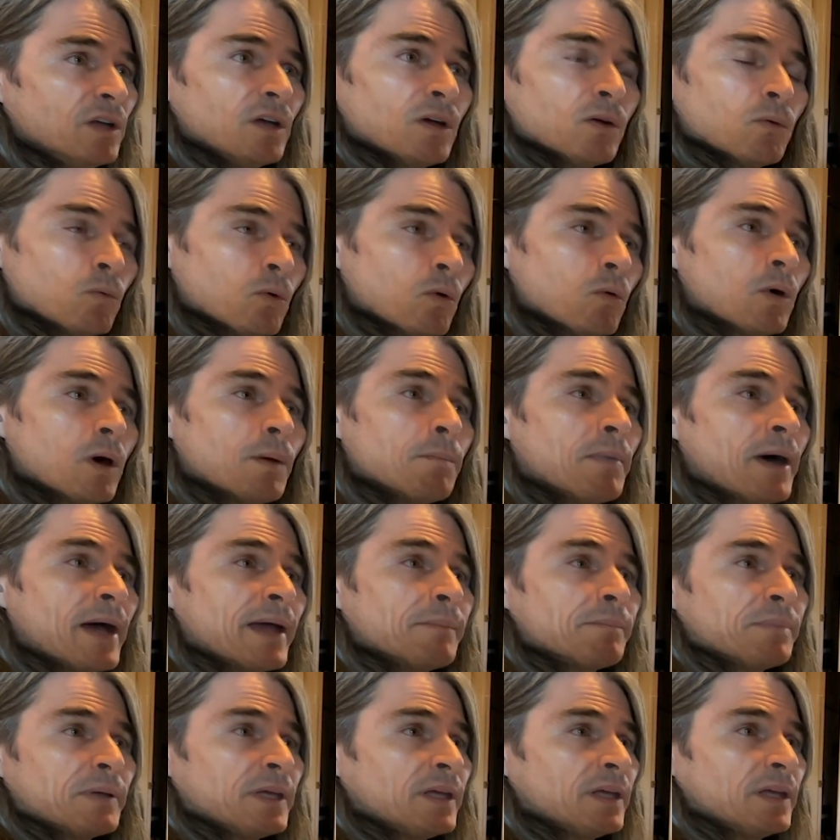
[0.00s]
Well, what might
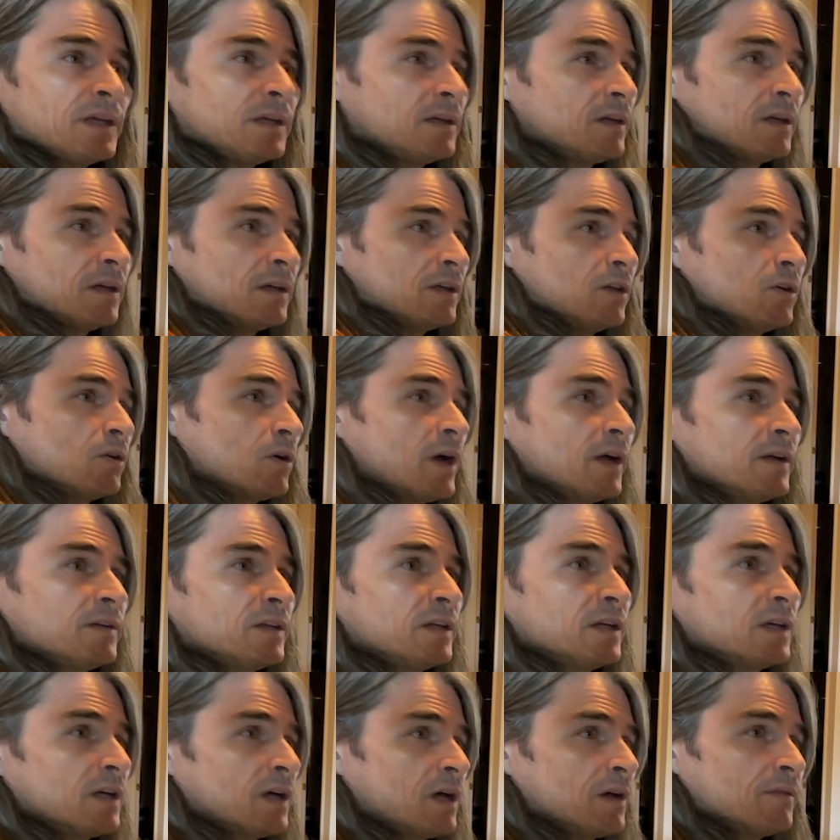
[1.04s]
be your
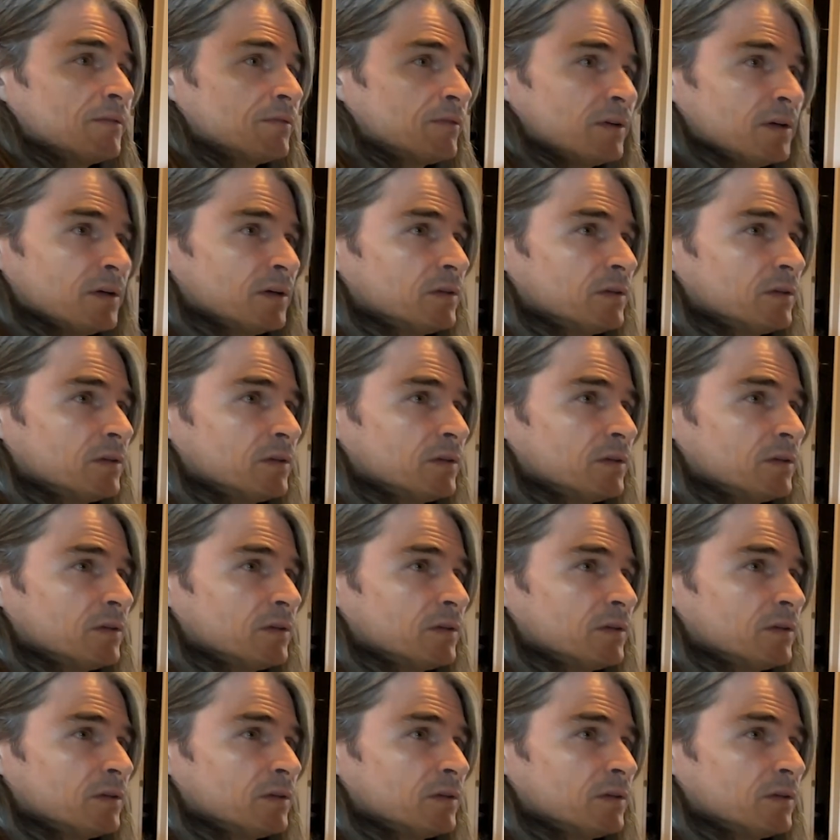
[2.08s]
idea of